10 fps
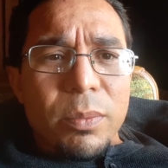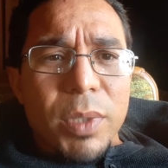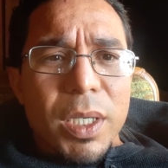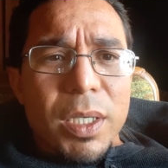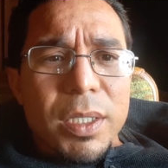
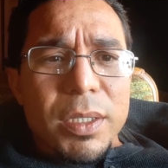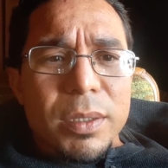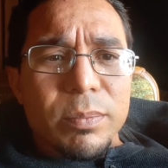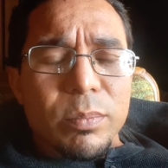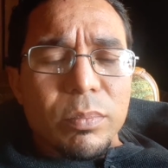
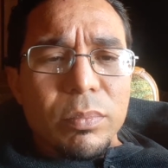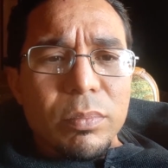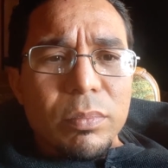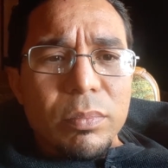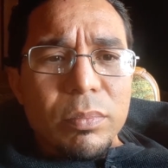Because
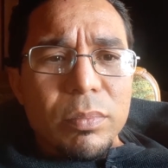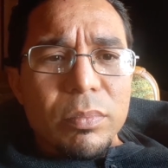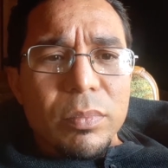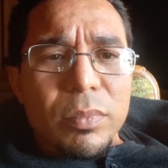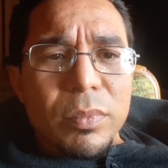
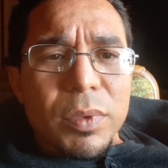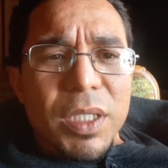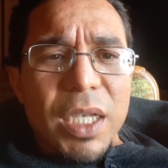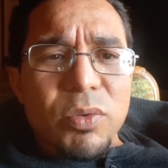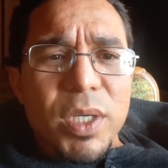
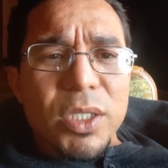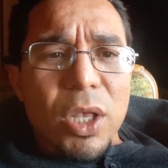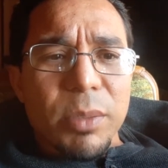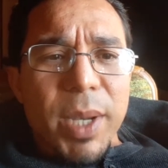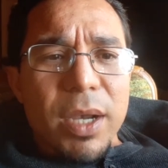that's what it's
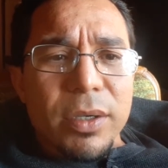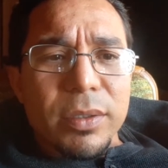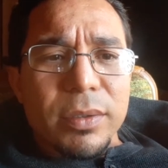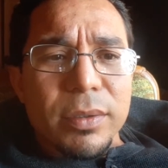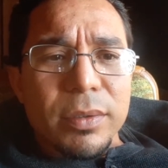all about.